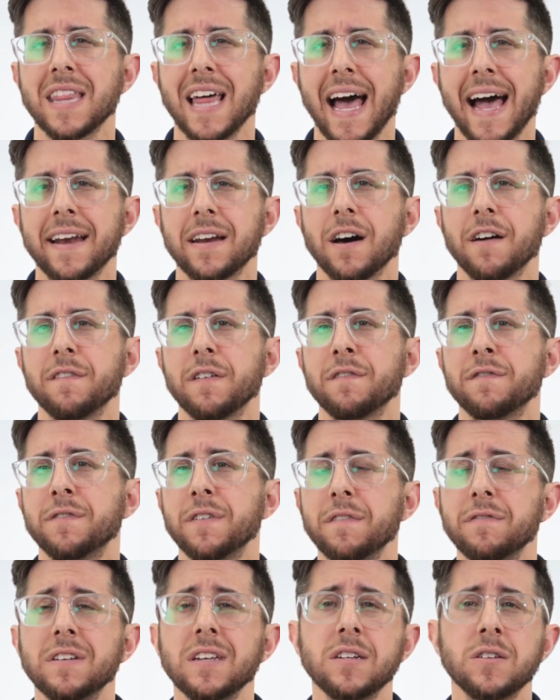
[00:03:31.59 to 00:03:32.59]
that of a
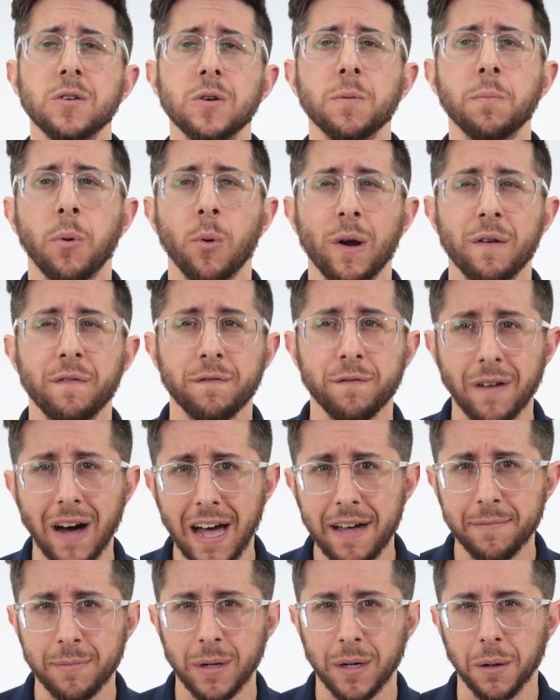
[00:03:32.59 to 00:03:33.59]

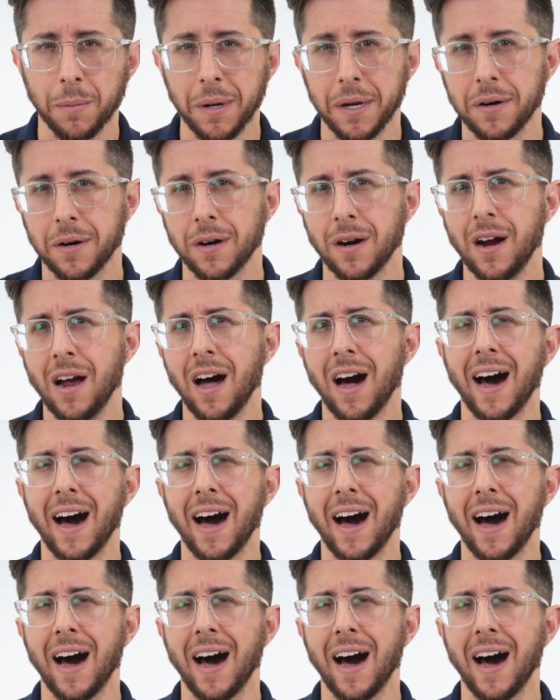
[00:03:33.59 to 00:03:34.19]
52.5 millimeter